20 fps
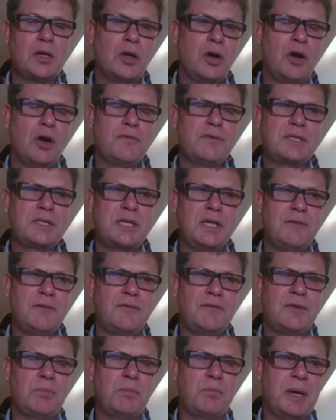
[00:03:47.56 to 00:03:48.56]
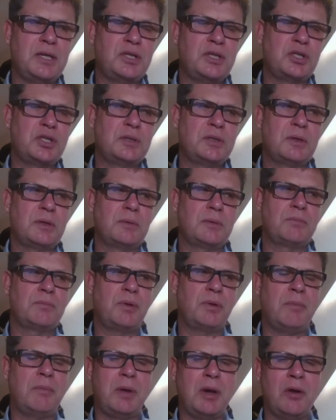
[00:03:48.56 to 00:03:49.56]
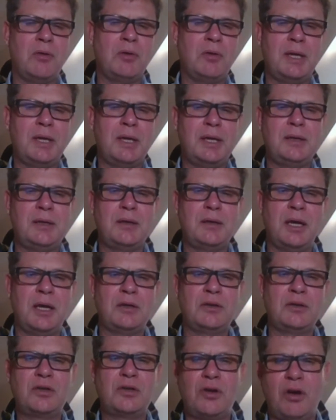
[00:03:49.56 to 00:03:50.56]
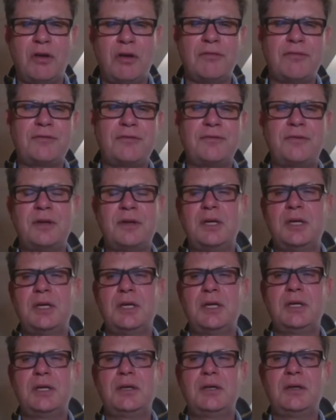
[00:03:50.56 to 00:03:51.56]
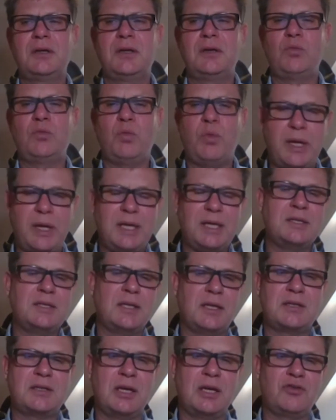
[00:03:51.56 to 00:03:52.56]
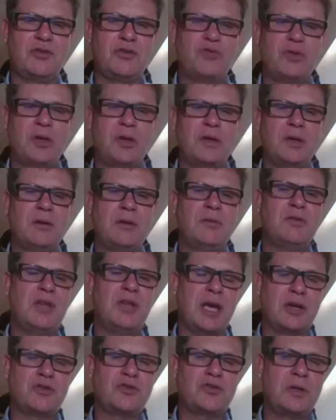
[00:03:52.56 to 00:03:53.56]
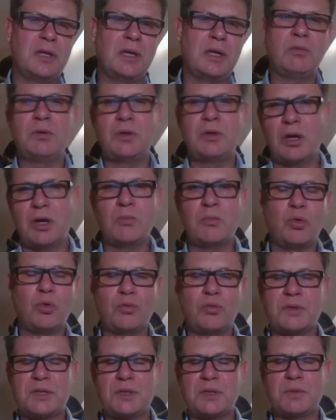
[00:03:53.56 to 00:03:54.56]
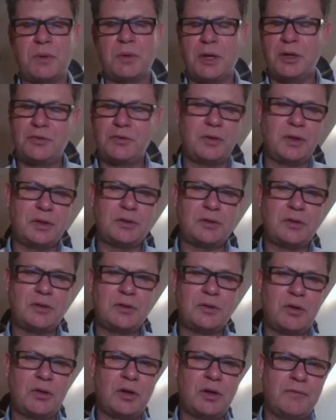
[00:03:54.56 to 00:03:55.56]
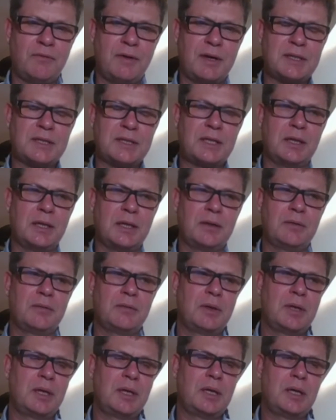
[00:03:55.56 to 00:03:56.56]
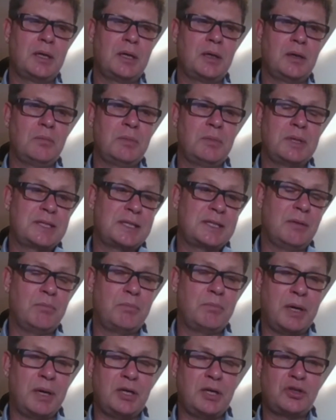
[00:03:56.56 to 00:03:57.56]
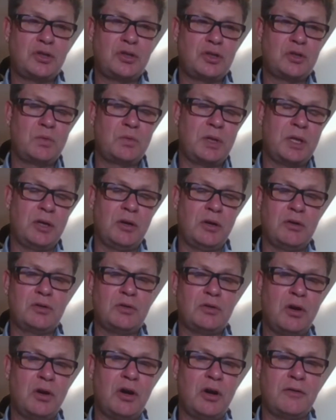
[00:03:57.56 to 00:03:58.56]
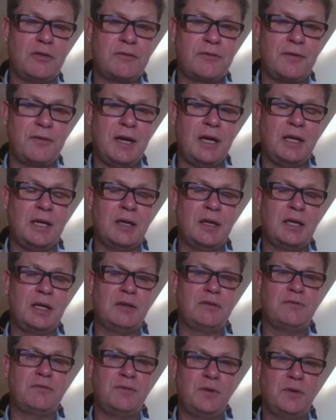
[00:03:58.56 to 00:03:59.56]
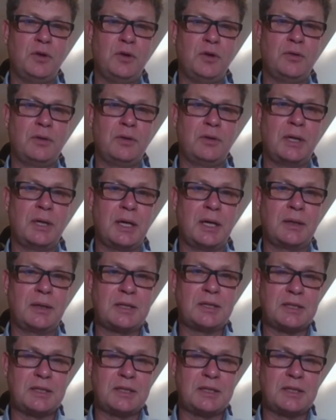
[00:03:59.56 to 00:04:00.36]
Obviously, if the patient primarily had cough, wheeze, etc., then naturally they would go more respiratory than to cardiovascular. But some patients, when they go into heart failure, they get fluid in the lung, their